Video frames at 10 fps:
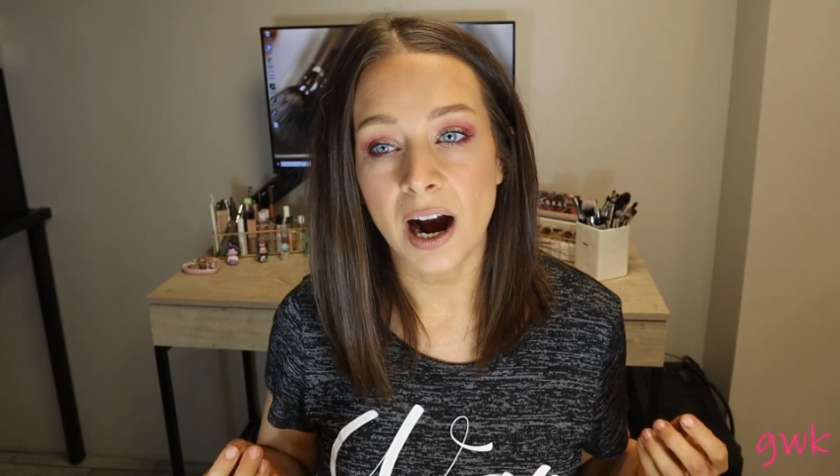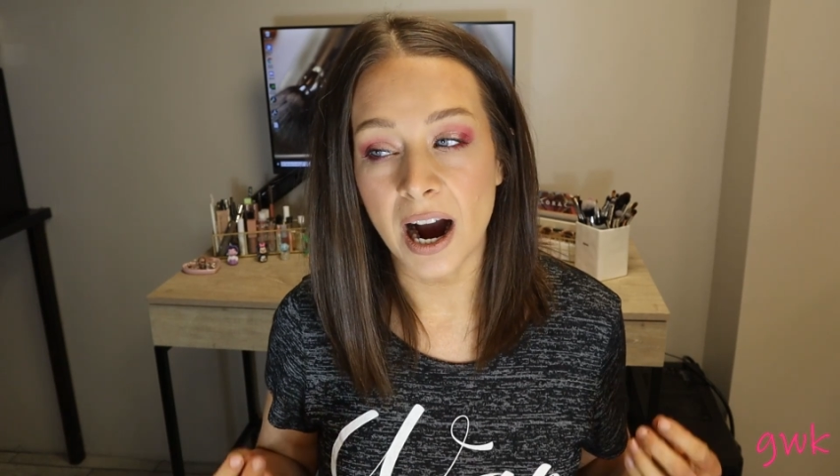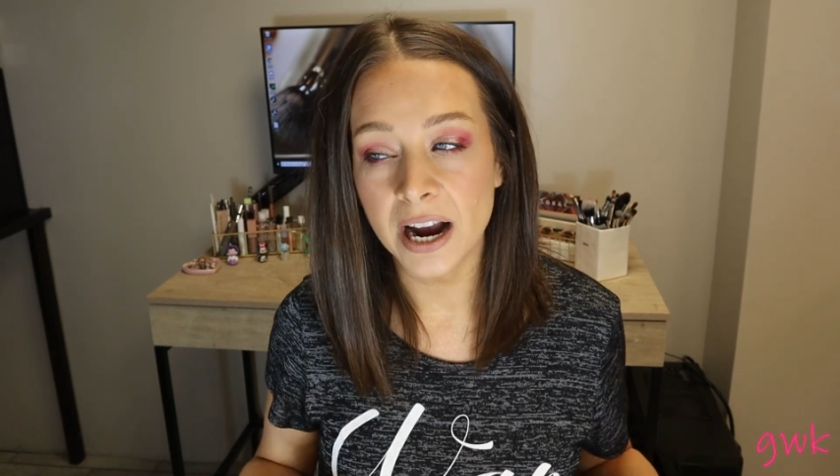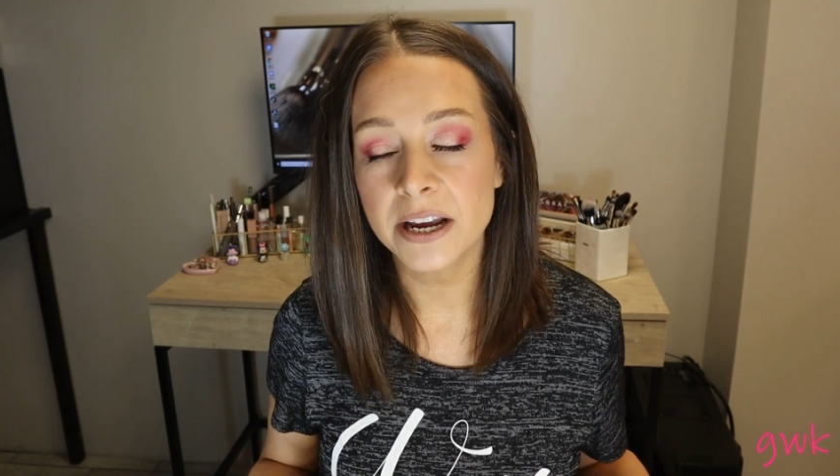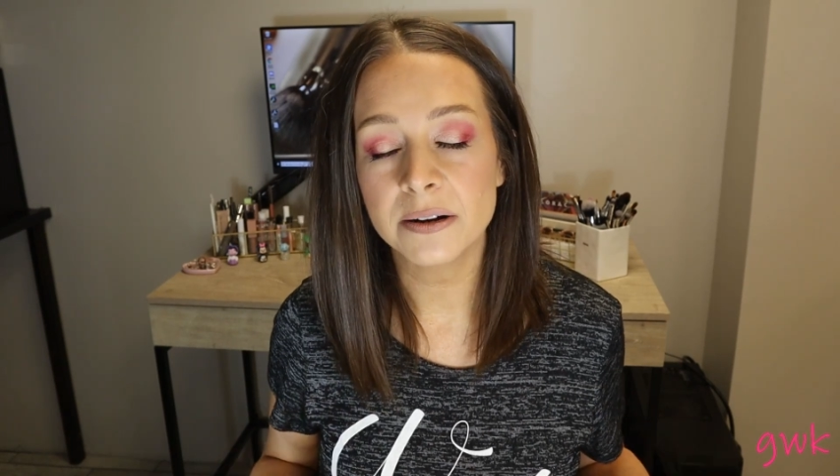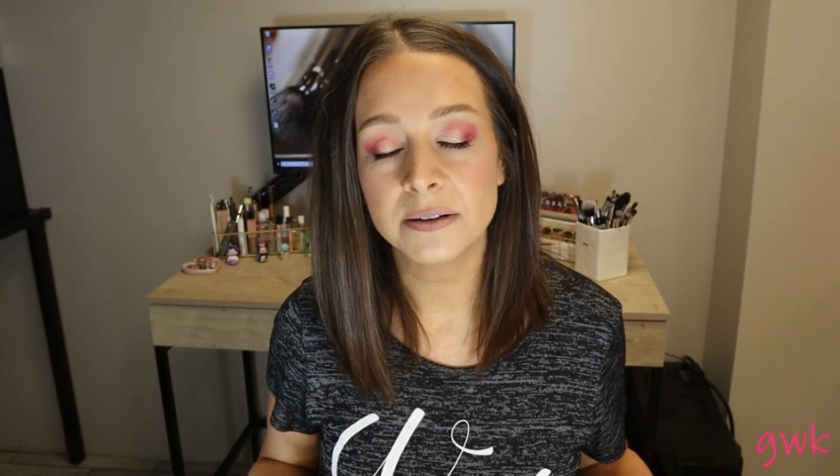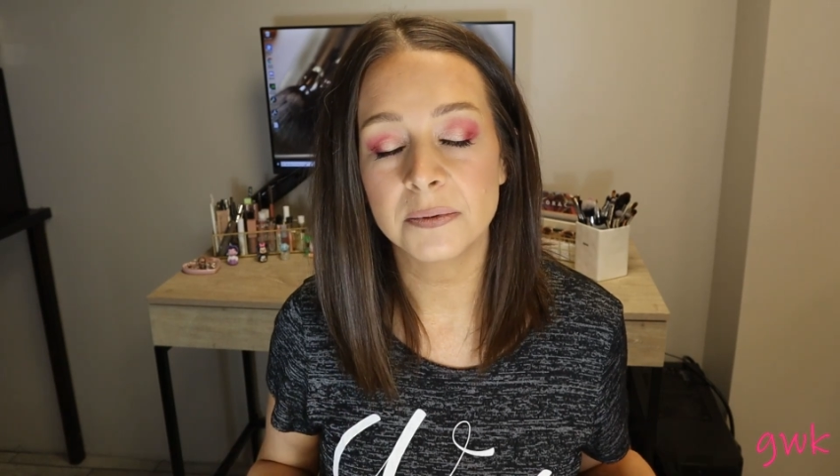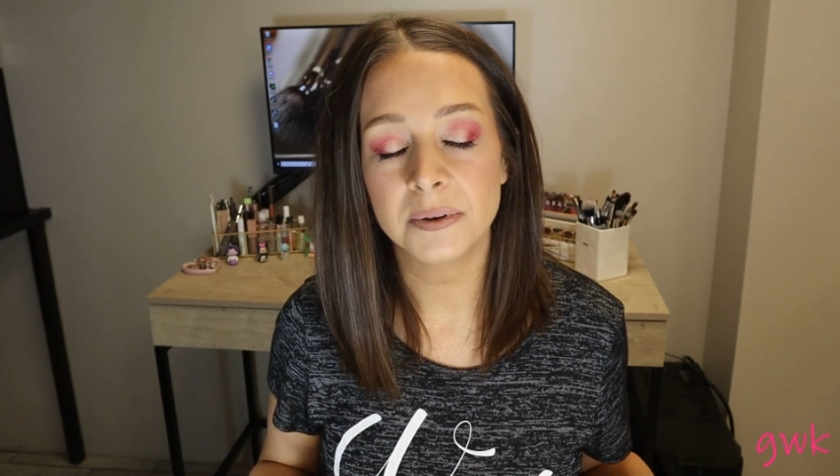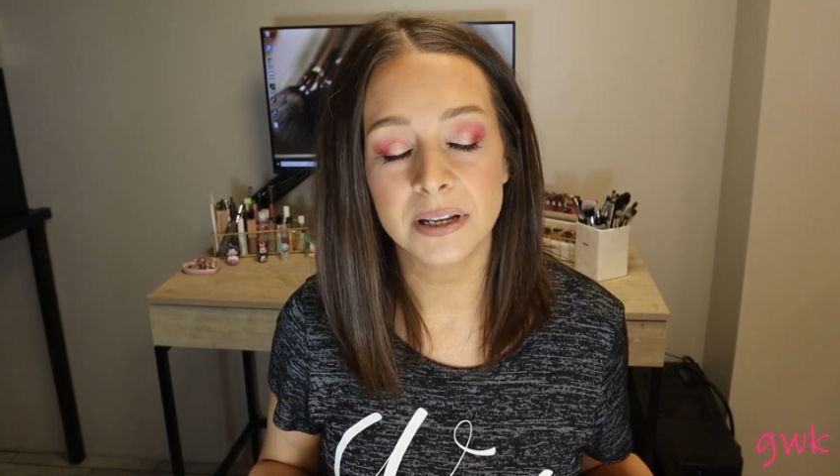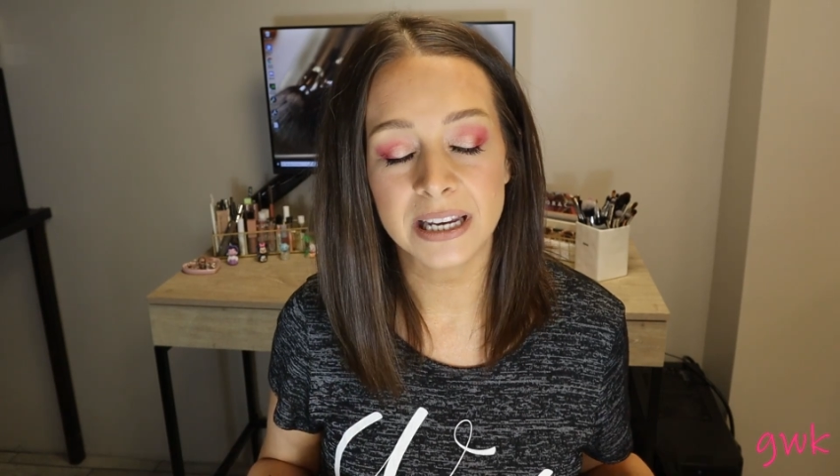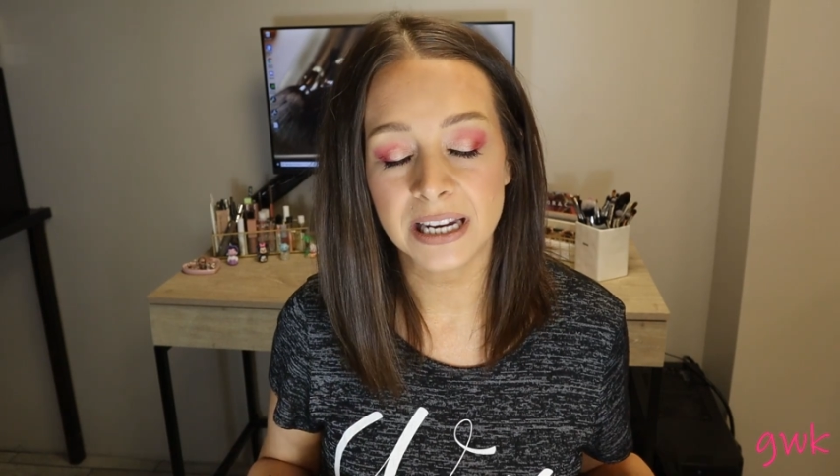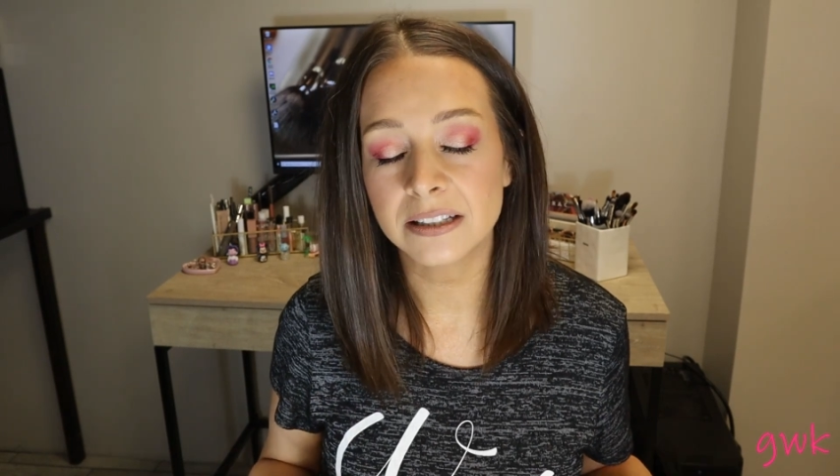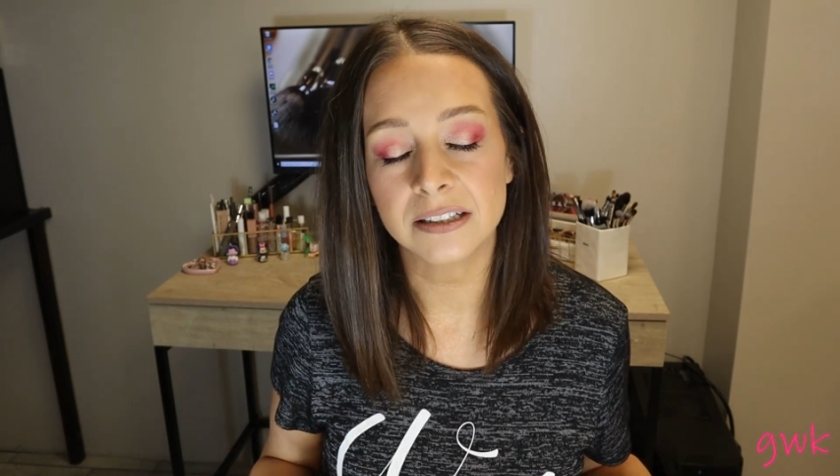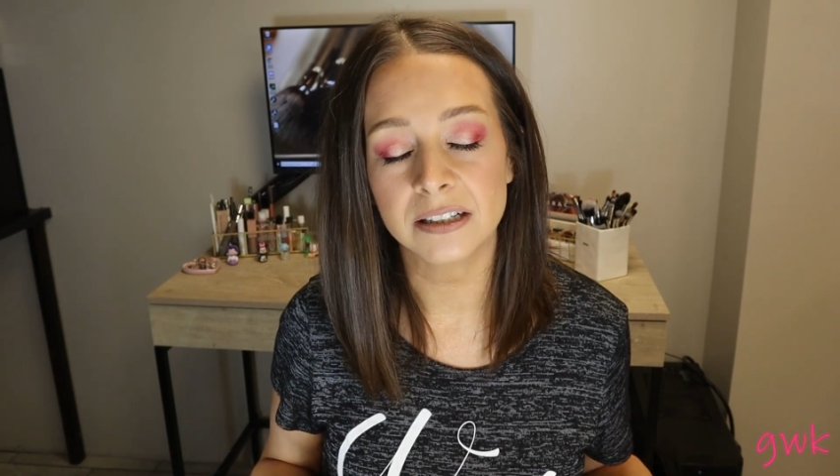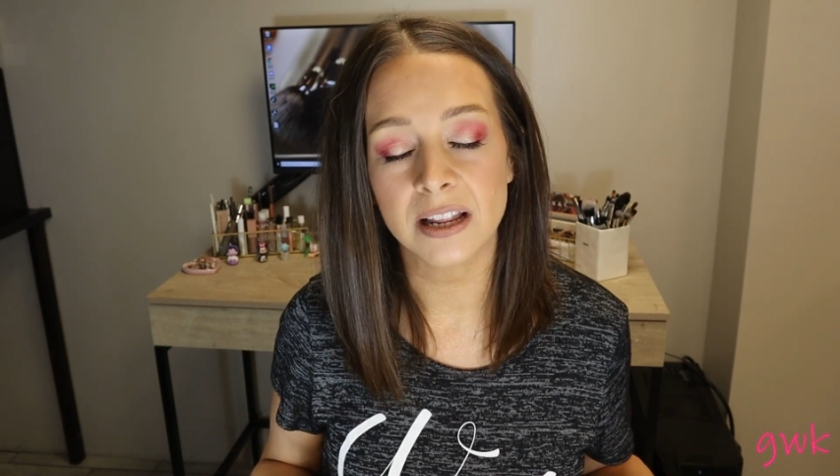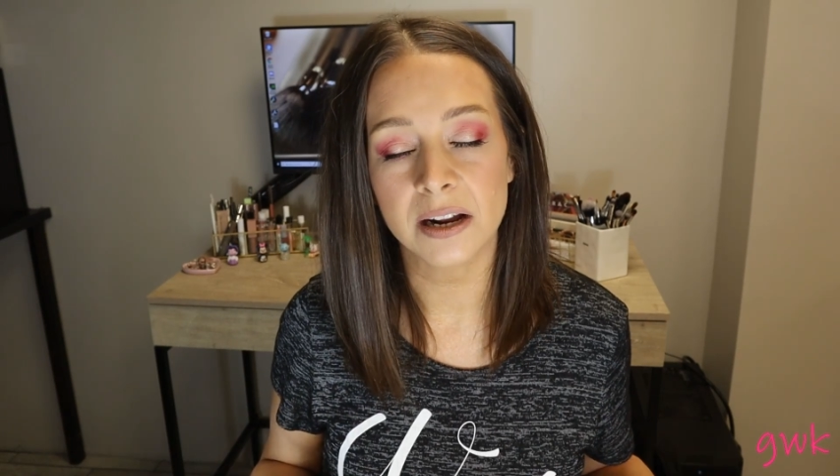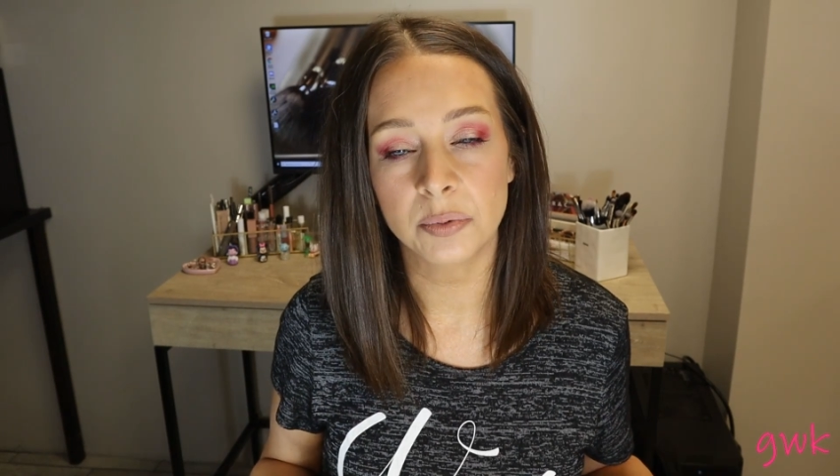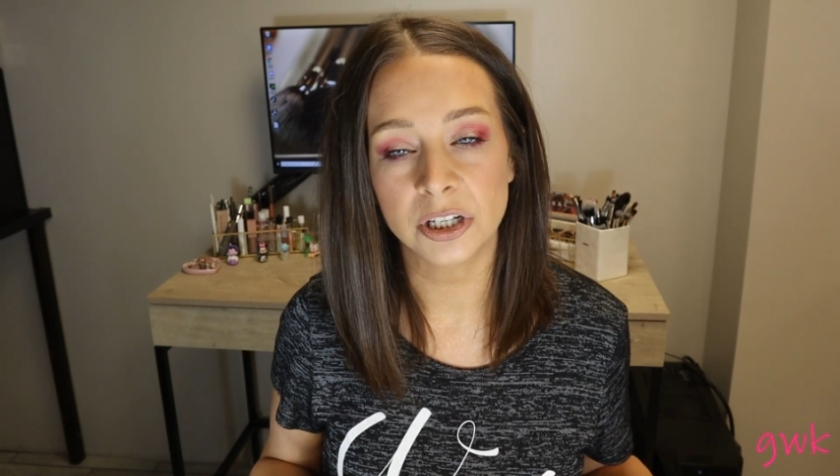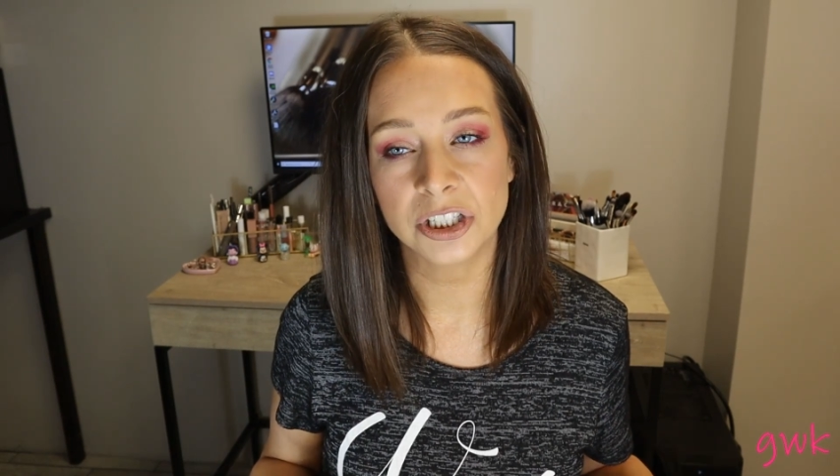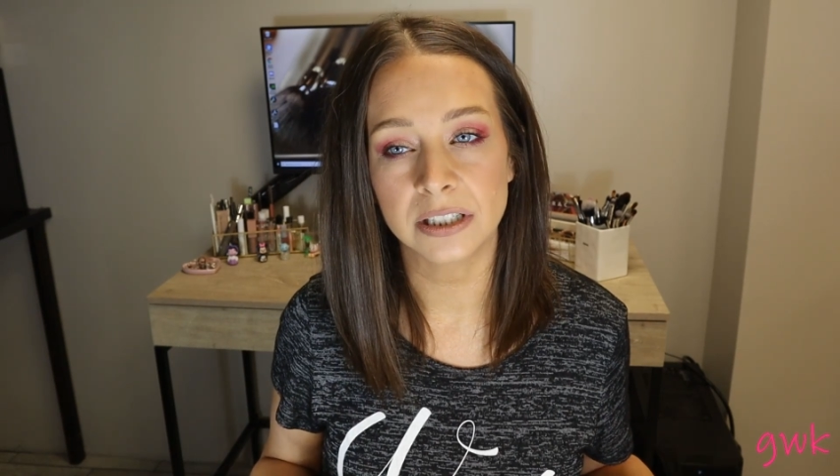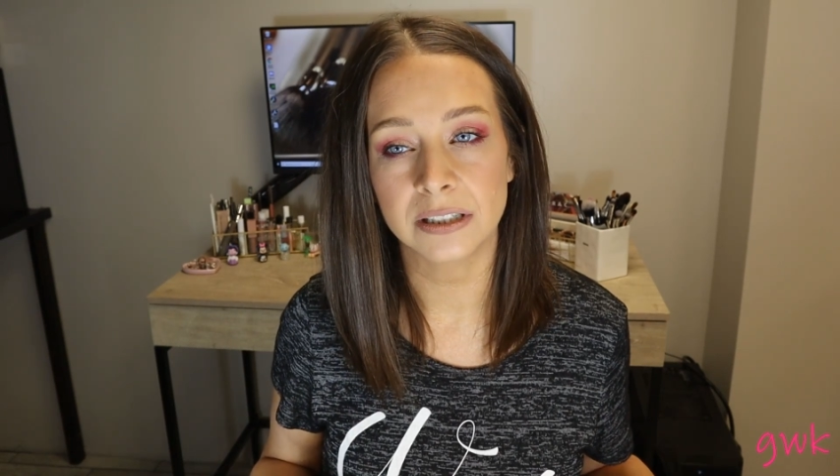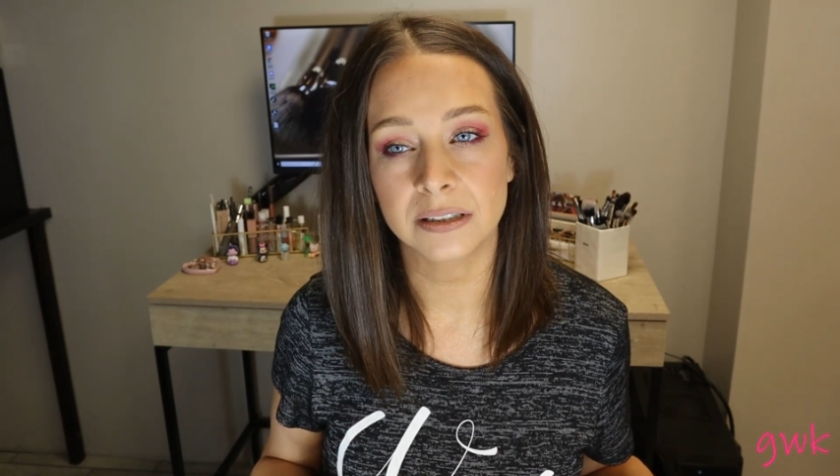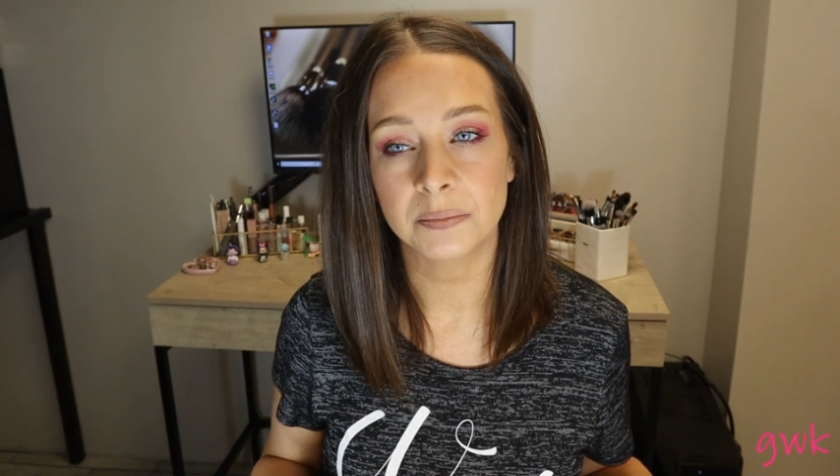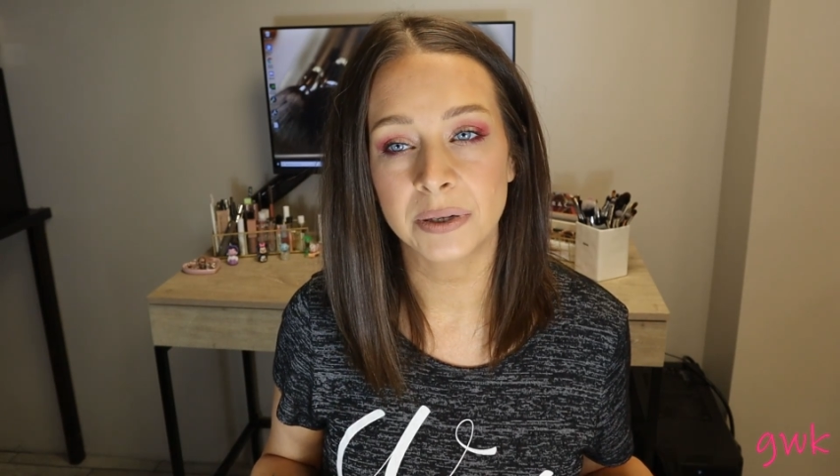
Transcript: I have, it's, that's a lot of brushes,